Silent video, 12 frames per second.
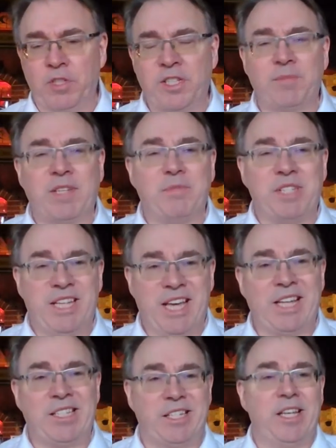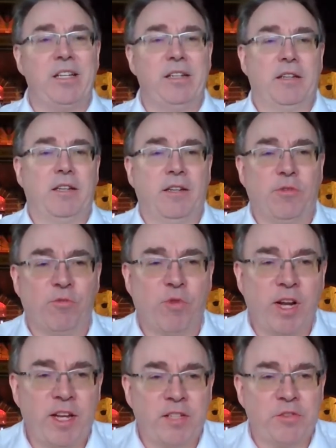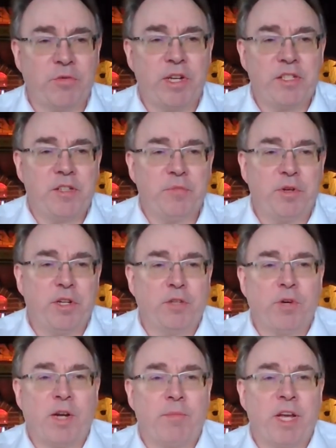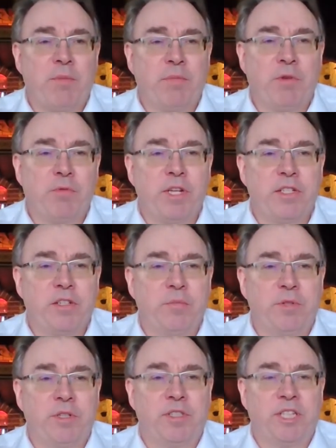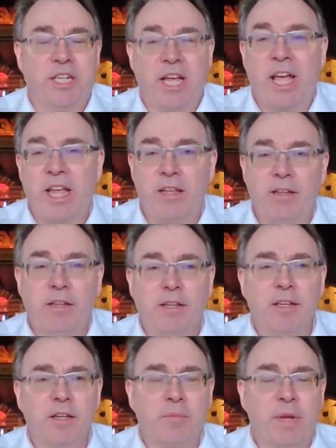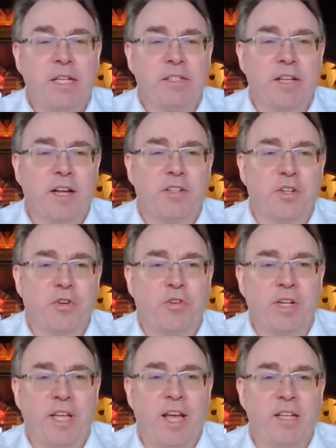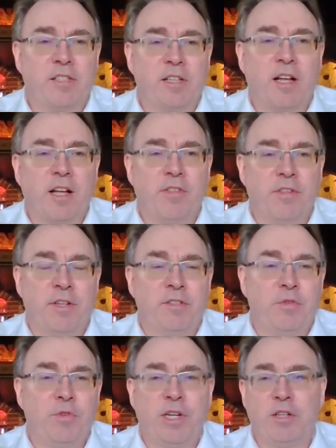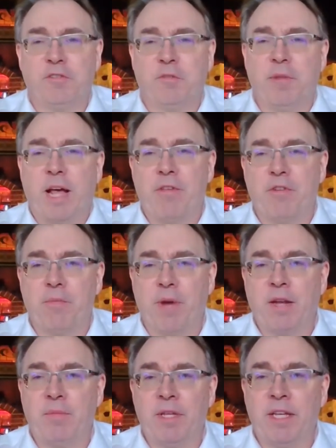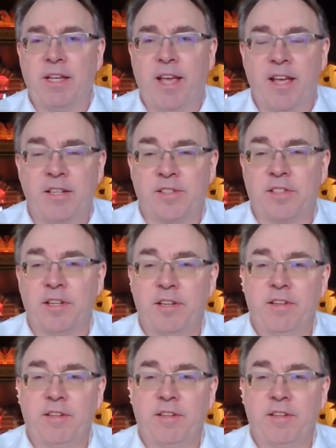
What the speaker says: we're sometimes guessing what is reasonable and what might be reasonable today based on current case law. In 2 years from now, there might be a case